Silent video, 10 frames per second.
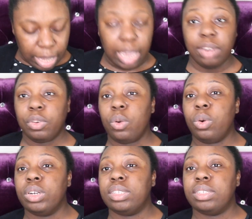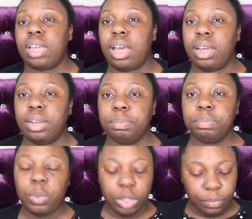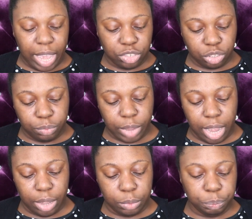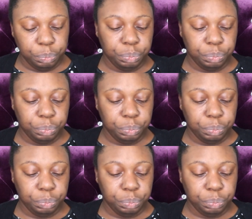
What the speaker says: And of course with Fashionphile,